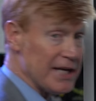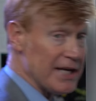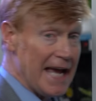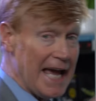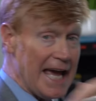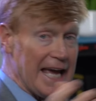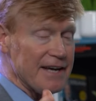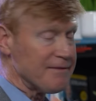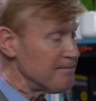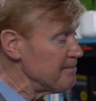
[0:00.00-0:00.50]
the
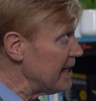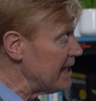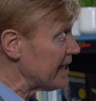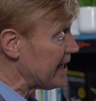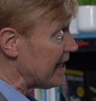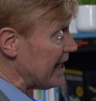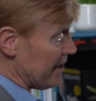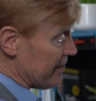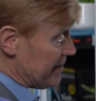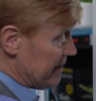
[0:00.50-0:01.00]
A of
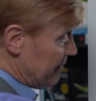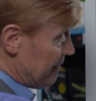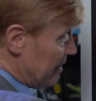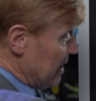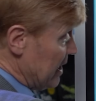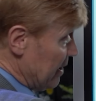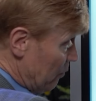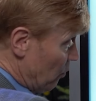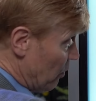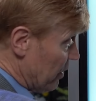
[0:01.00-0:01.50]
Medicare. Now,
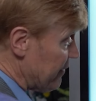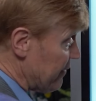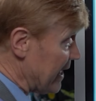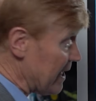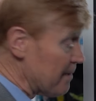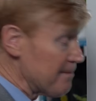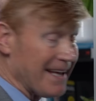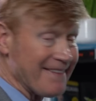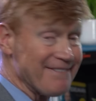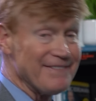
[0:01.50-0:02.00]
one thing
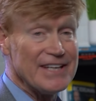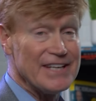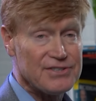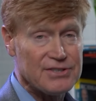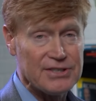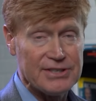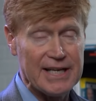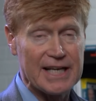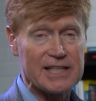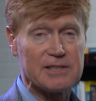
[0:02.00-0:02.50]
about this
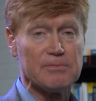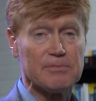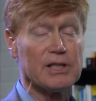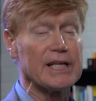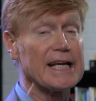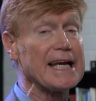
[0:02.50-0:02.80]
deductible,